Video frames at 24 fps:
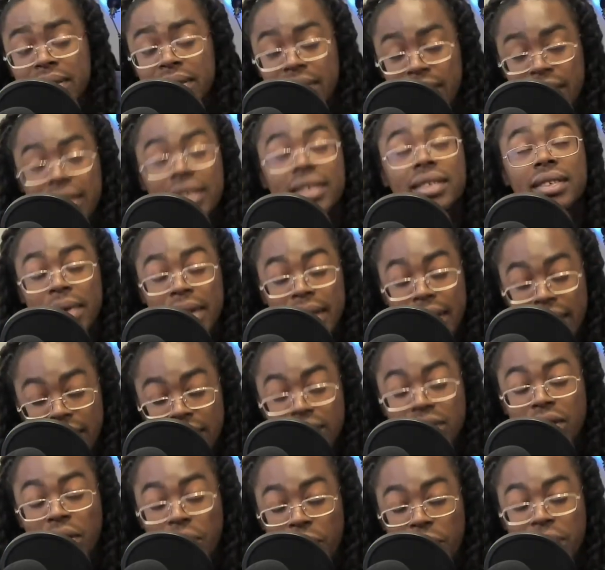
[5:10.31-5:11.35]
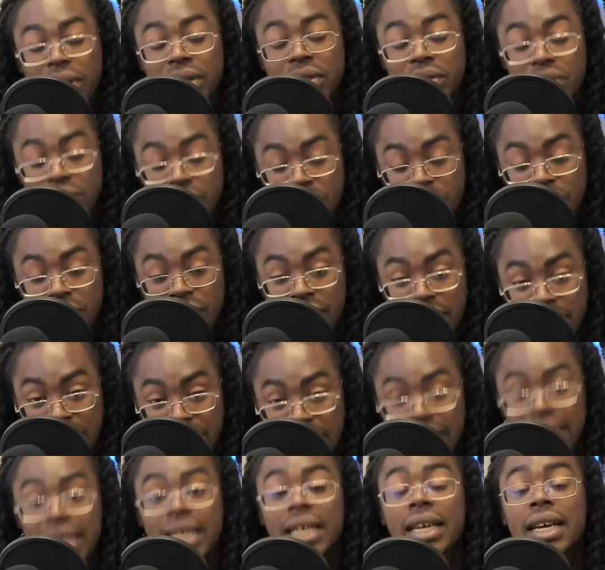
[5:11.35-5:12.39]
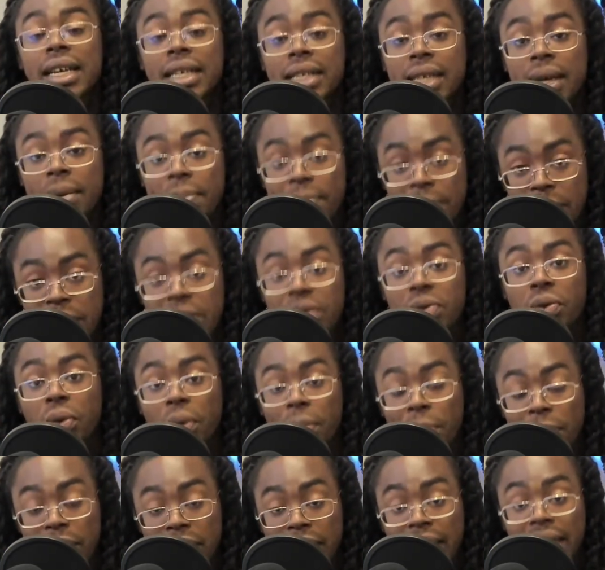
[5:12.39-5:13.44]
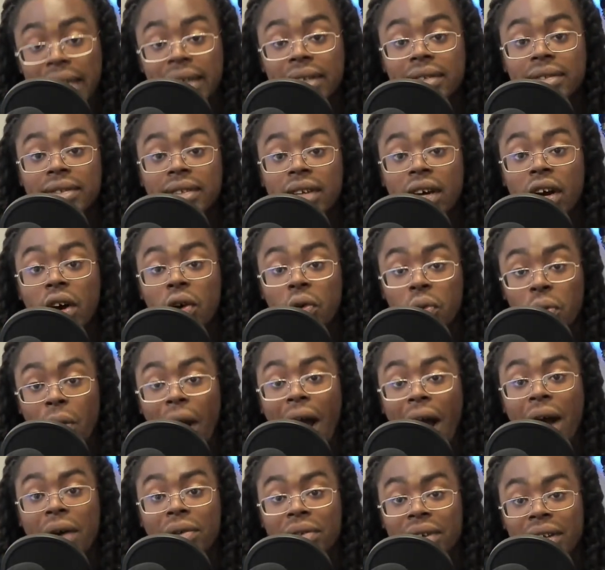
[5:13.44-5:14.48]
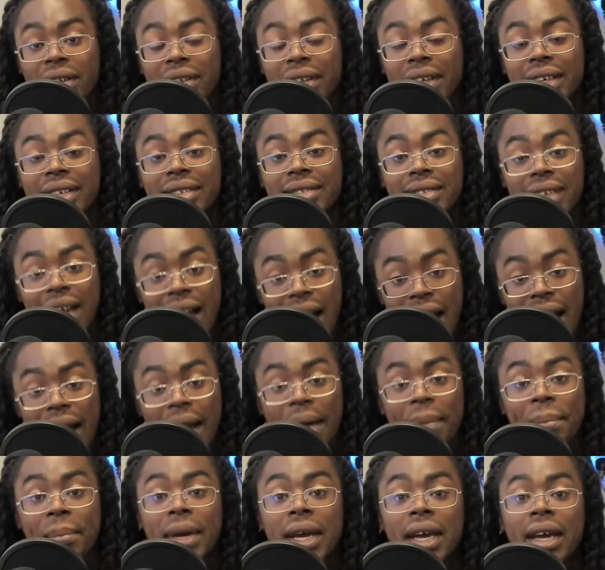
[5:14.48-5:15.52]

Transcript: this is going to need to be replaced around this time.